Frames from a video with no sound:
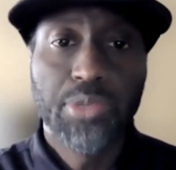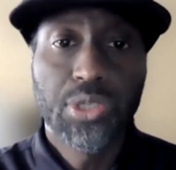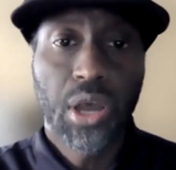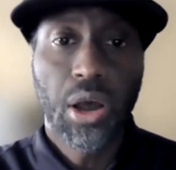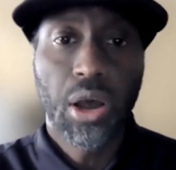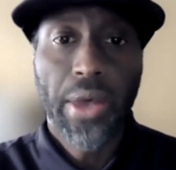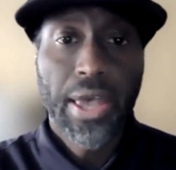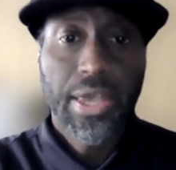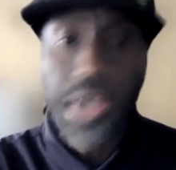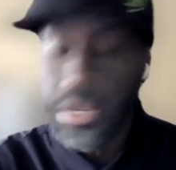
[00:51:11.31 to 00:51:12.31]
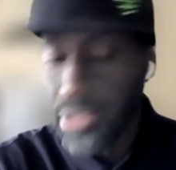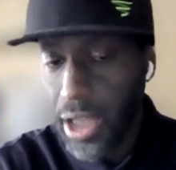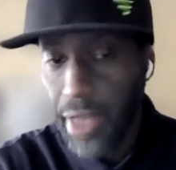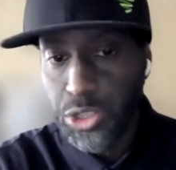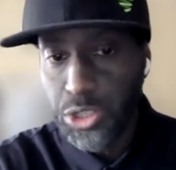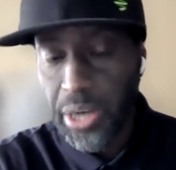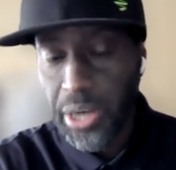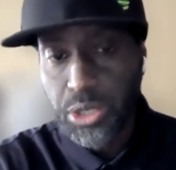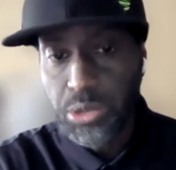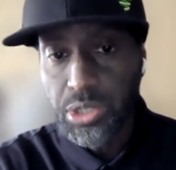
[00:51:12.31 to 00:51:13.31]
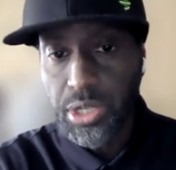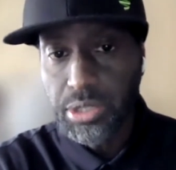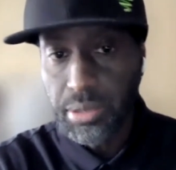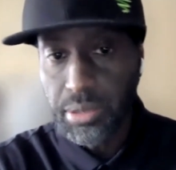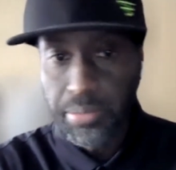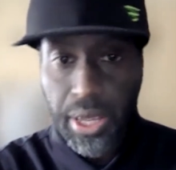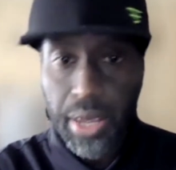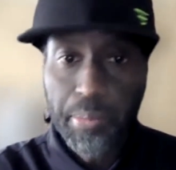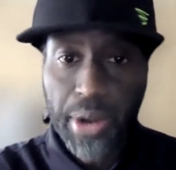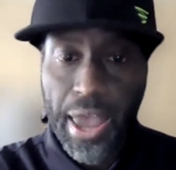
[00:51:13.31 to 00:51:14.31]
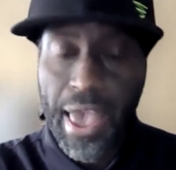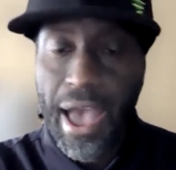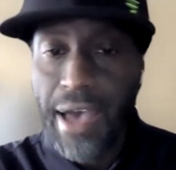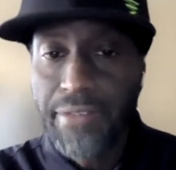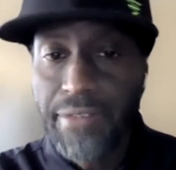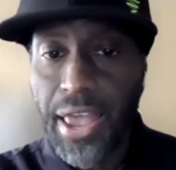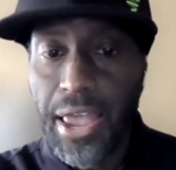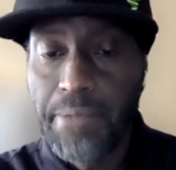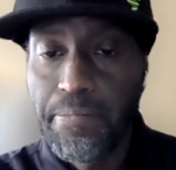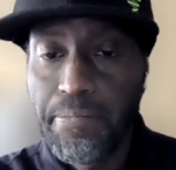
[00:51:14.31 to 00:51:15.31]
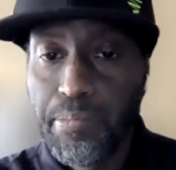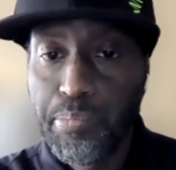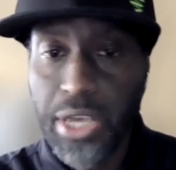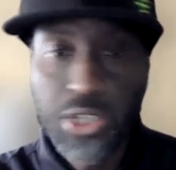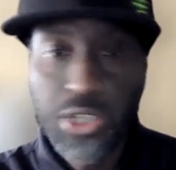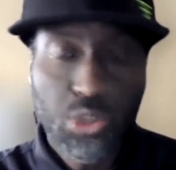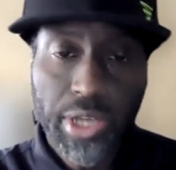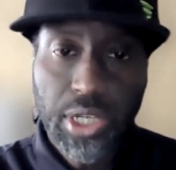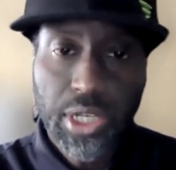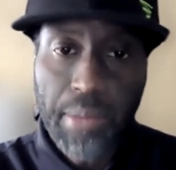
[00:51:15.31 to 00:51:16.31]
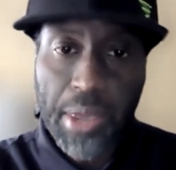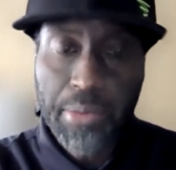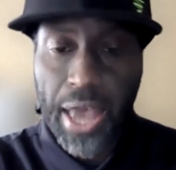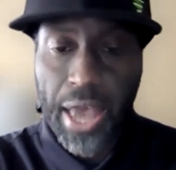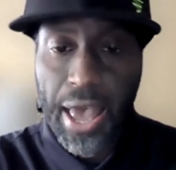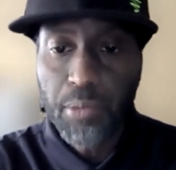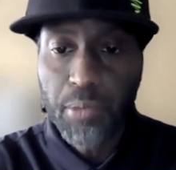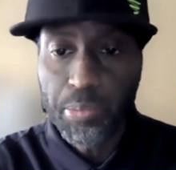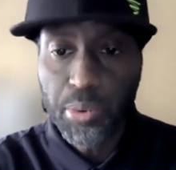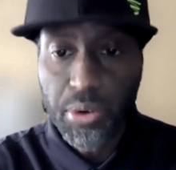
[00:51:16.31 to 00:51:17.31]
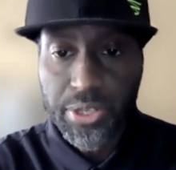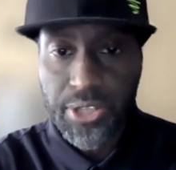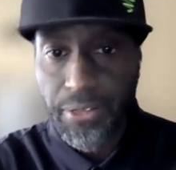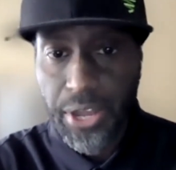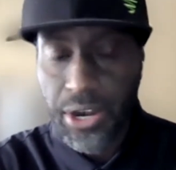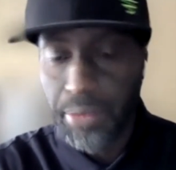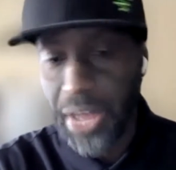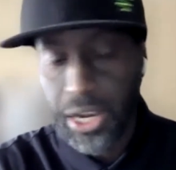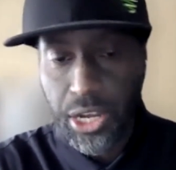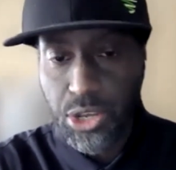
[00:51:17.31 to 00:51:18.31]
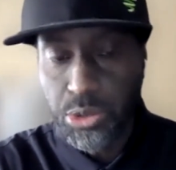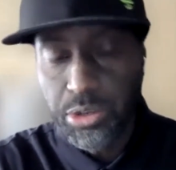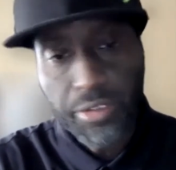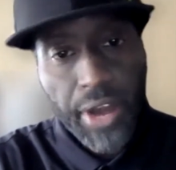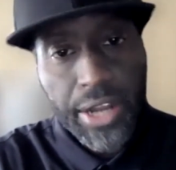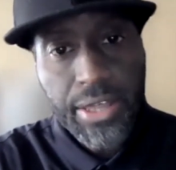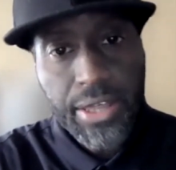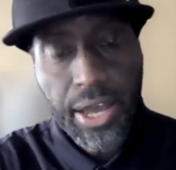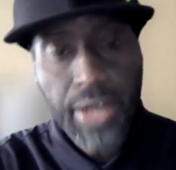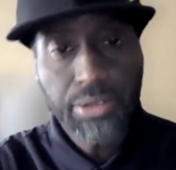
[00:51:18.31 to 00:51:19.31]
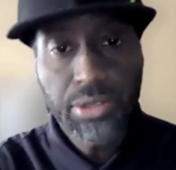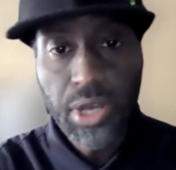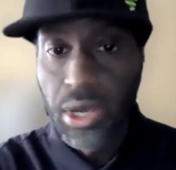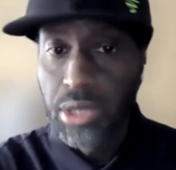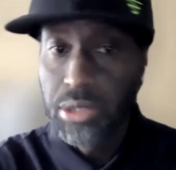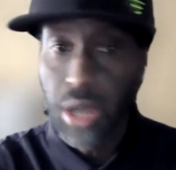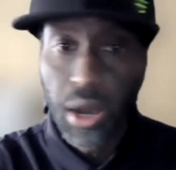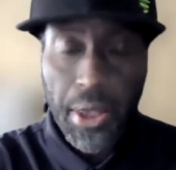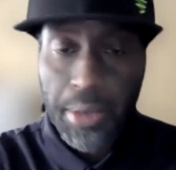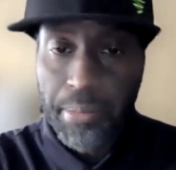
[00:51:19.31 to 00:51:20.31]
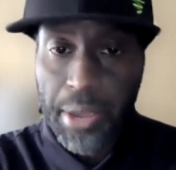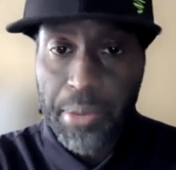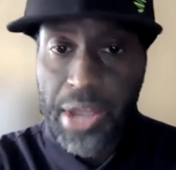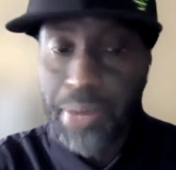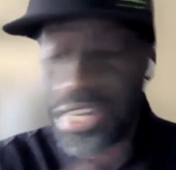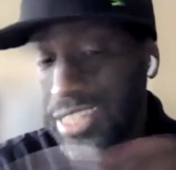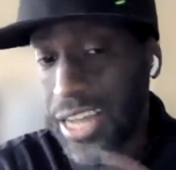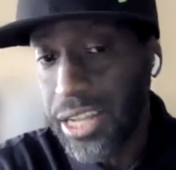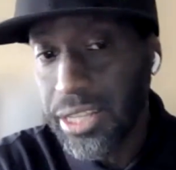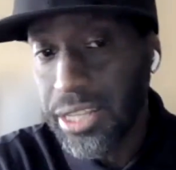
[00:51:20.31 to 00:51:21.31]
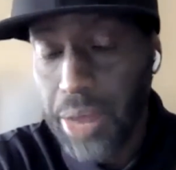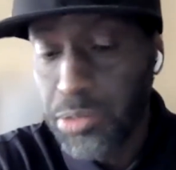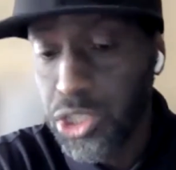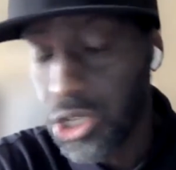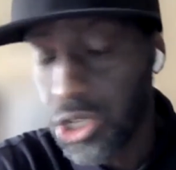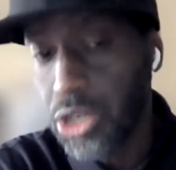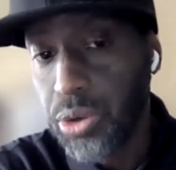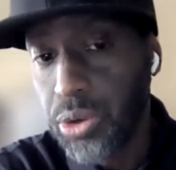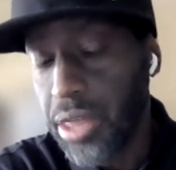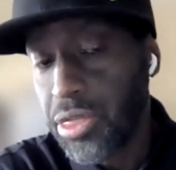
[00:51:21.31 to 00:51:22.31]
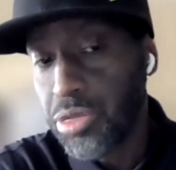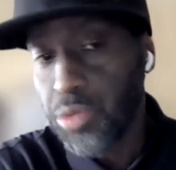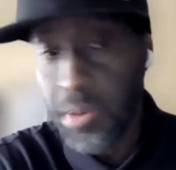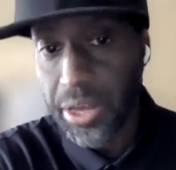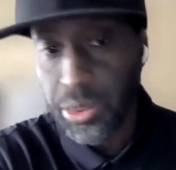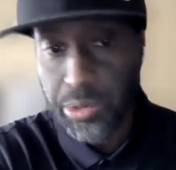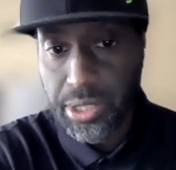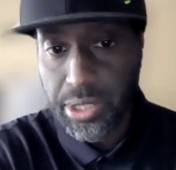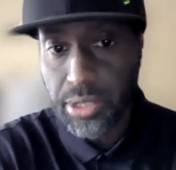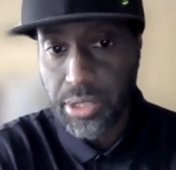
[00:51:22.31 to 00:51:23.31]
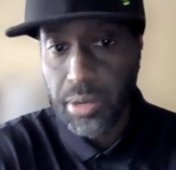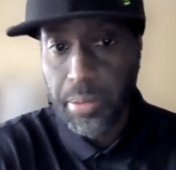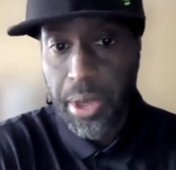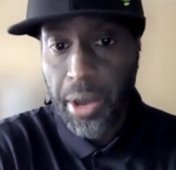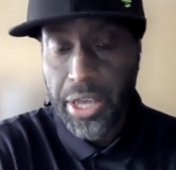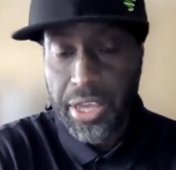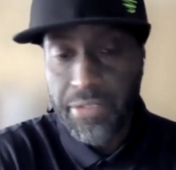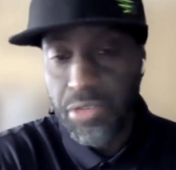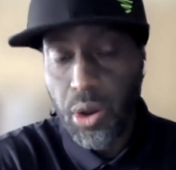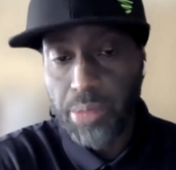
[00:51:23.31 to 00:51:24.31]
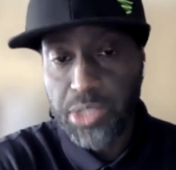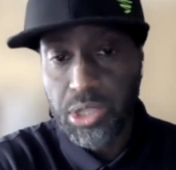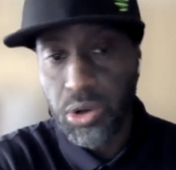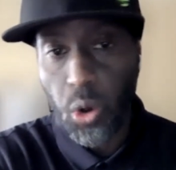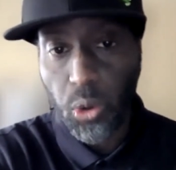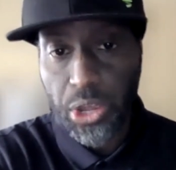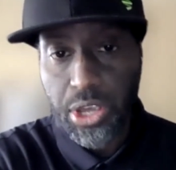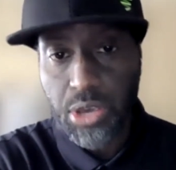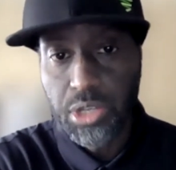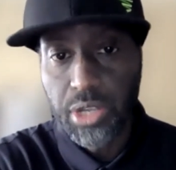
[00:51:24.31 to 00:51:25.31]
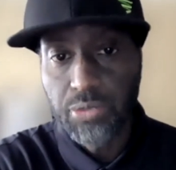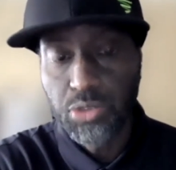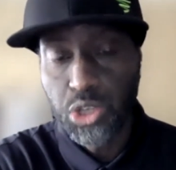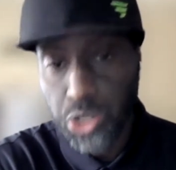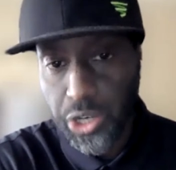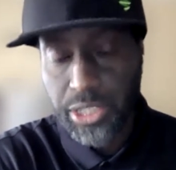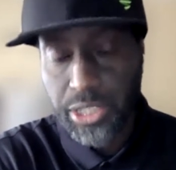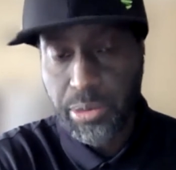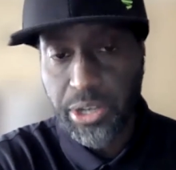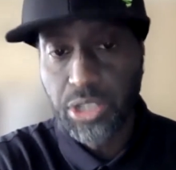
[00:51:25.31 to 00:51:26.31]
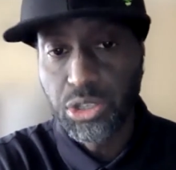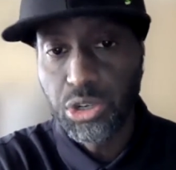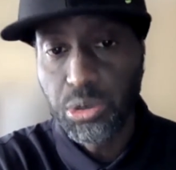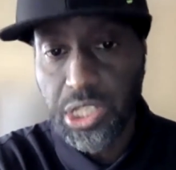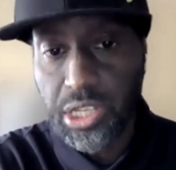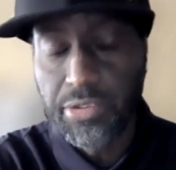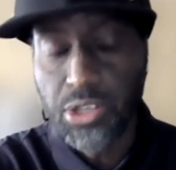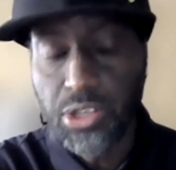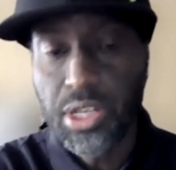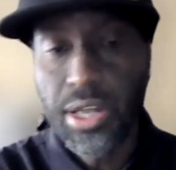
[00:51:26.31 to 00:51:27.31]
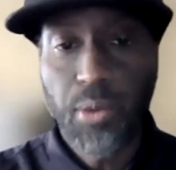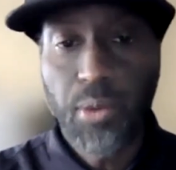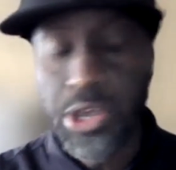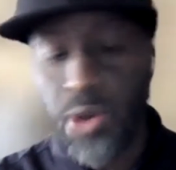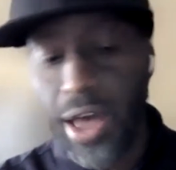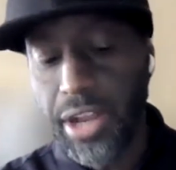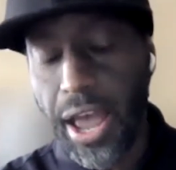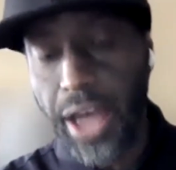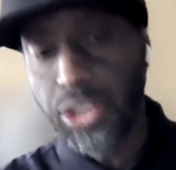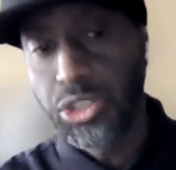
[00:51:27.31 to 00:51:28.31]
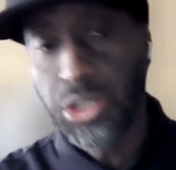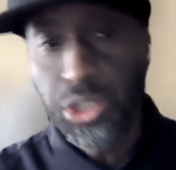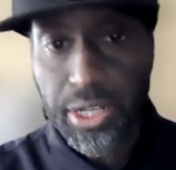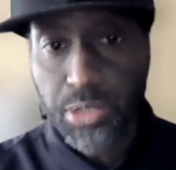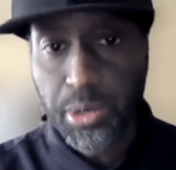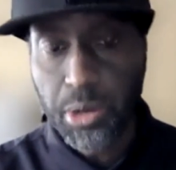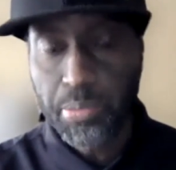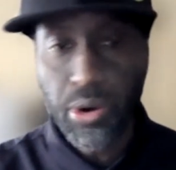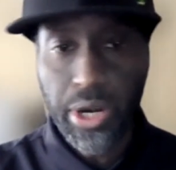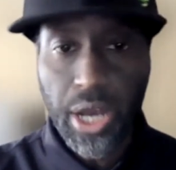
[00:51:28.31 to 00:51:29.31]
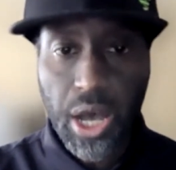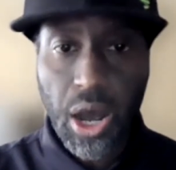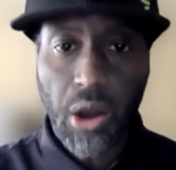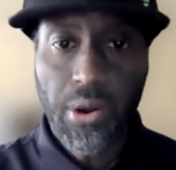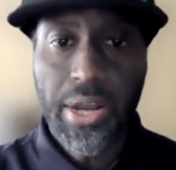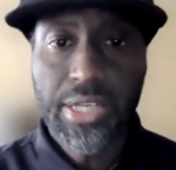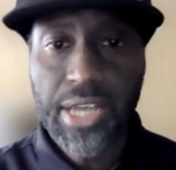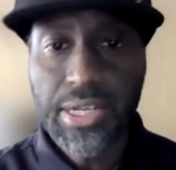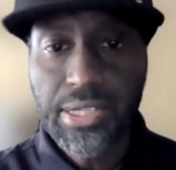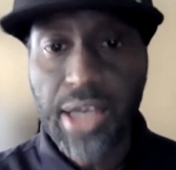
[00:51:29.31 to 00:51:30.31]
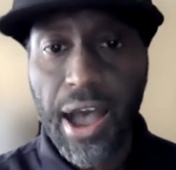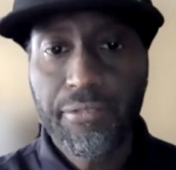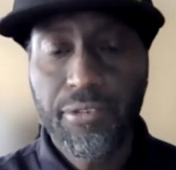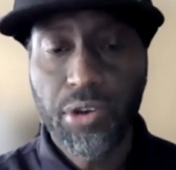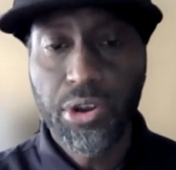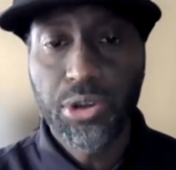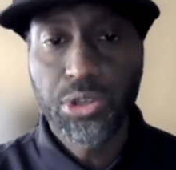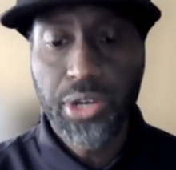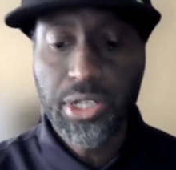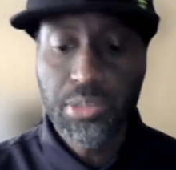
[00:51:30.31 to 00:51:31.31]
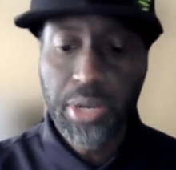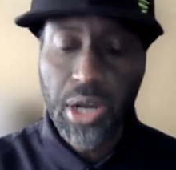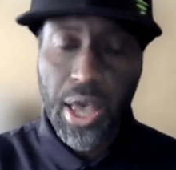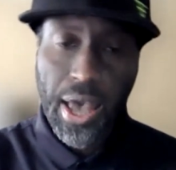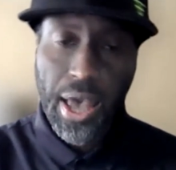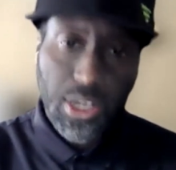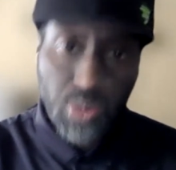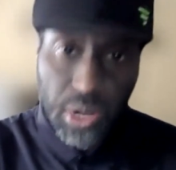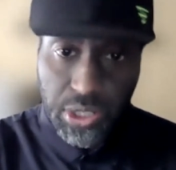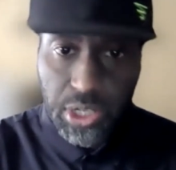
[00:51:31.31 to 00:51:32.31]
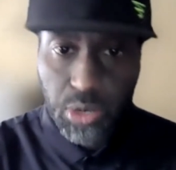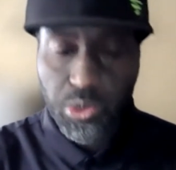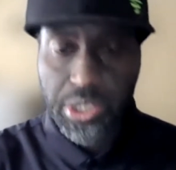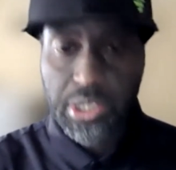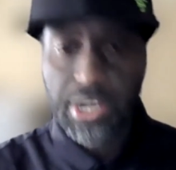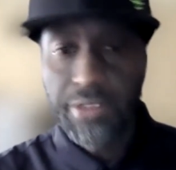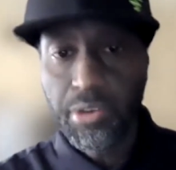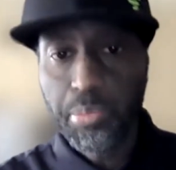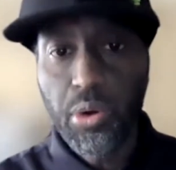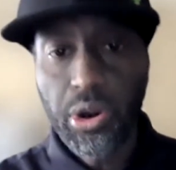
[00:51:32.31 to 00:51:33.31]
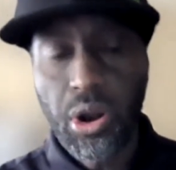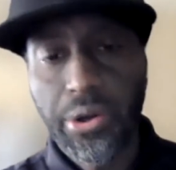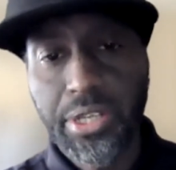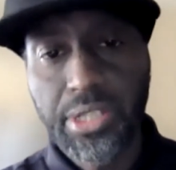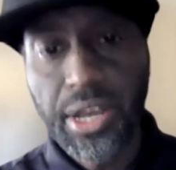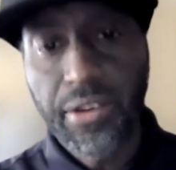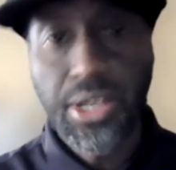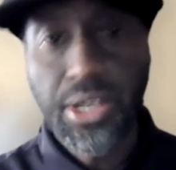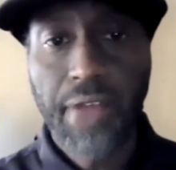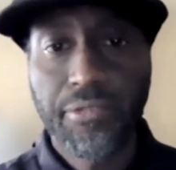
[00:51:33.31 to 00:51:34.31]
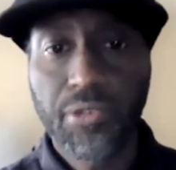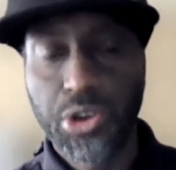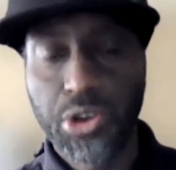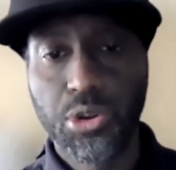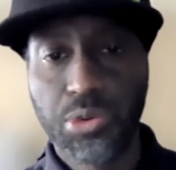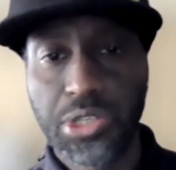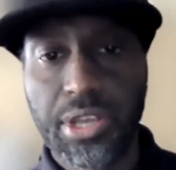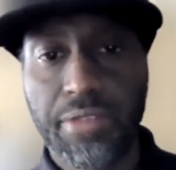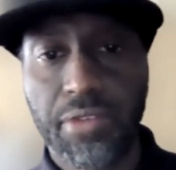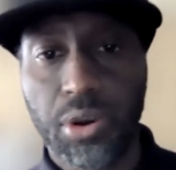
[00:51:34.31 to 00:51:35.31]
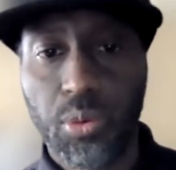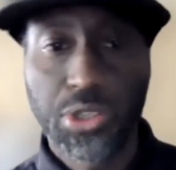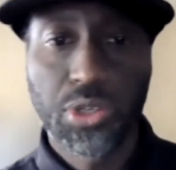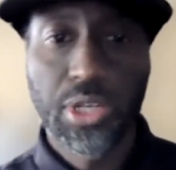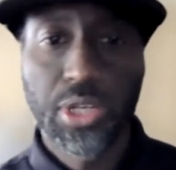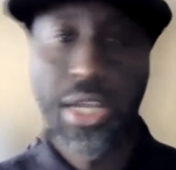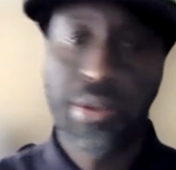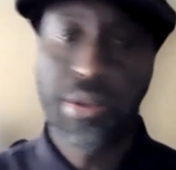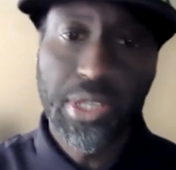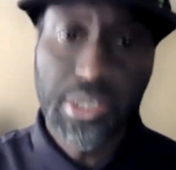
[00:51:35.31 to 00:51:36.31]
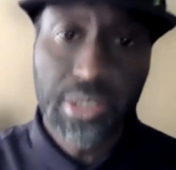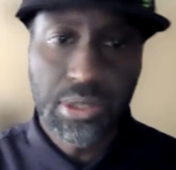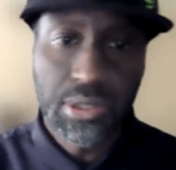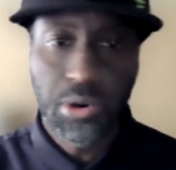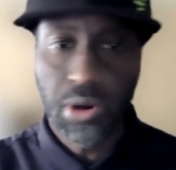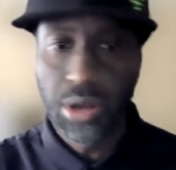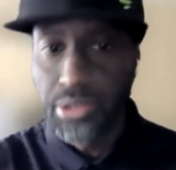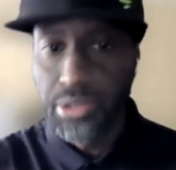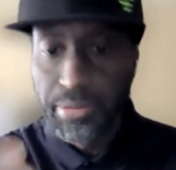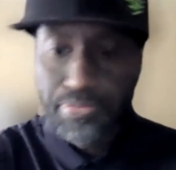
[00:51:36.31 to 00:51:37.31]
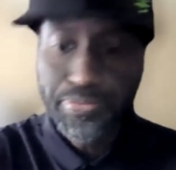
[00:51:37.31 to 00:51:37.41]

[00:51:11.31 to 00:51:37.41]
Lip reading: So yes, I have a 2x2 system, but I have a big switch and I'm able to add more ports on there. I'm not going to use it for anything else. So maybe I might tell it that I'm just going to do a 3x3 system, even though I'm still only using 2 transmitters and 2 receivers. That way you have an extra transmitter port already set aside for a new transmitter, as well as a receiver port already set aside for a new receiver once you need it, when the system grows.